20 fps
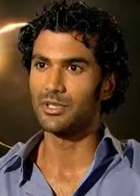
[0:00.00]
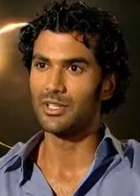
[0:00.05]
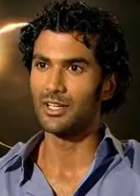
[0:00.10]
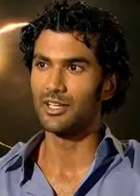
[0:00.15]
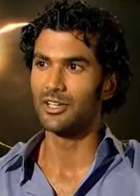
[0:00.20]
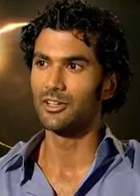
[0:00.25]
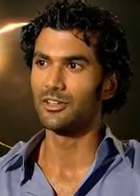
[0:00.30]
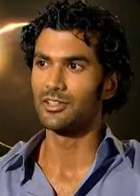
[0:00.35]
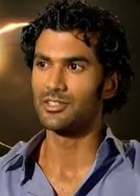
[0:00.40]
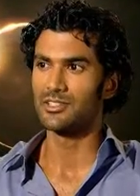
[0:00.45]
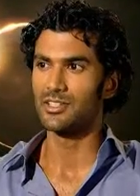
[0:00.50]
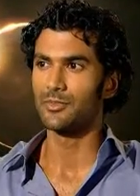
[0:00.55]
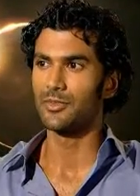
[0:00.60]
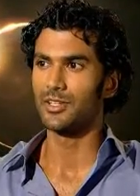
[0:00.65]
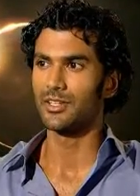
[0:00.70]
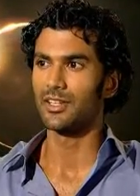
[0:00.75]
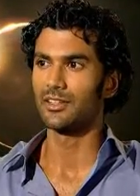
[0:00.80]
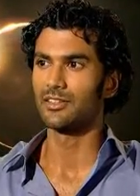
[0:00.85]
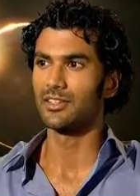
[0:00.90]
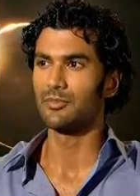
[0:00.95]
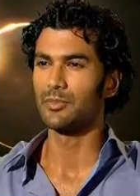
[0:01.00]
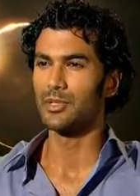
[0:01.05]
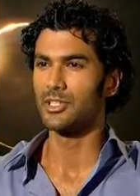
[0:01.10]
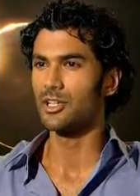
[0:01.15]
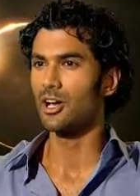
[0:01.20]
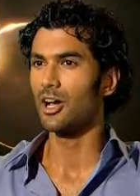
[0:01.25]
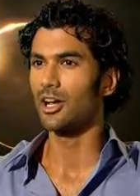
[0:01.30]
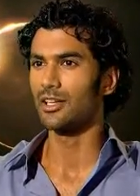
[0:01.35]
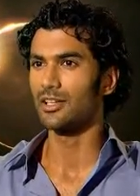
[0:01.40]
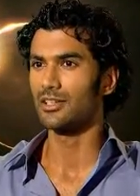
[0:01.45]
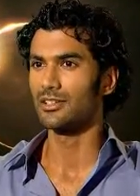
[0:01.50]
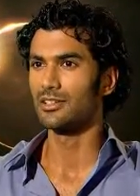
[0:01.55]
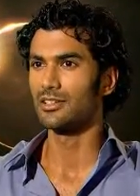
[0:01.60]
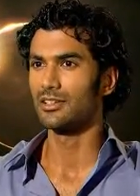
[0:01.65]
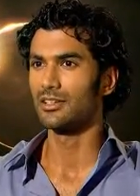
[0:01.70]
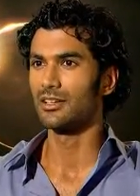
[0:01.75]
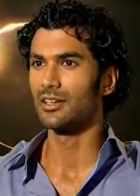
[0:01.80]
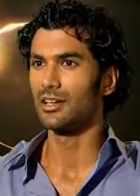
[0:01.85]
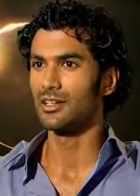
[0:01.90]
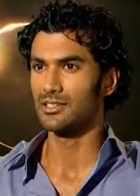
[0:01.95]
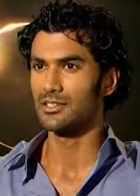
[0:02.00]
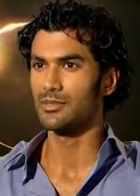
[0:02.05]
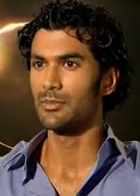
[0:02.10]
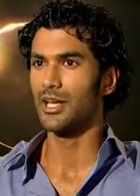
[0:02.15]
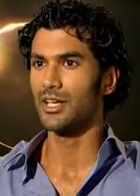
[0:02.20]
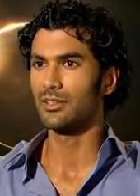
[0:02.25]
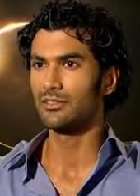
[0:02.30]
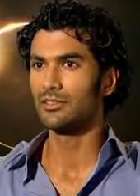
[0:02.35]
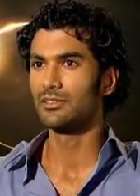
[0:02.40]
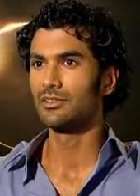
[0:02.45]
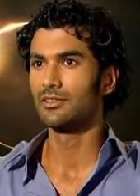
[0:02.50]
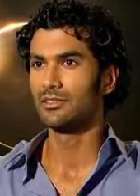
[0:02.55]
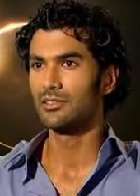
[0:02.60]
but I know that's something that they've been talking to us about.